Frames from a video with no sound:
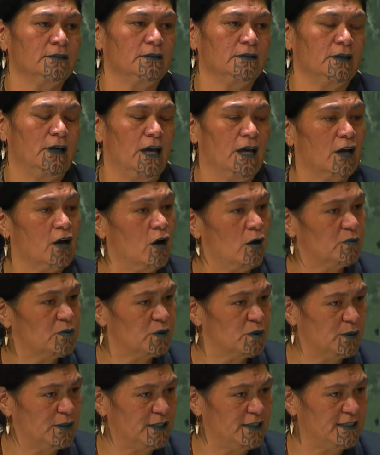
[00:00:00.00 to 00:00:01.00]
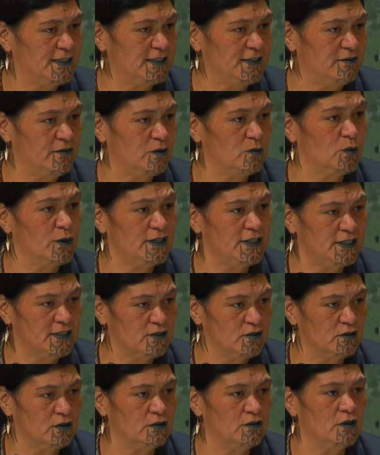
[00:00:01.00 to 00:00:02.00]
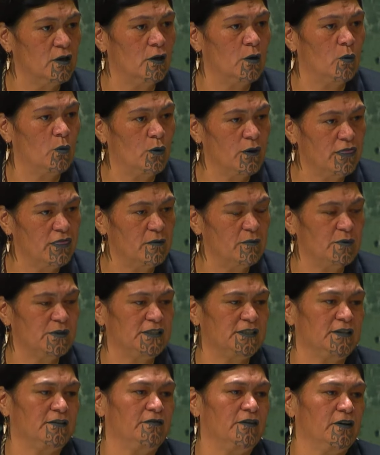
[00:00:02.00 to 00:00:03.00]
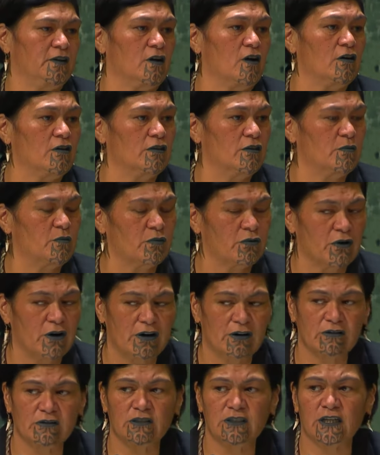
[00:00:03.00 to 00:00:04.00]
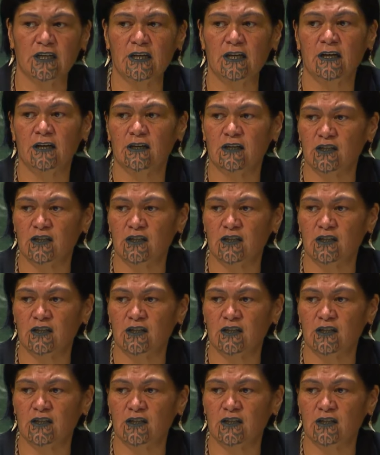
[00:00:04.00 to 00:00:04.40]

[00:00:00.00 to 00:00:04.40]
At COP27, we stood with the Pacific on the priority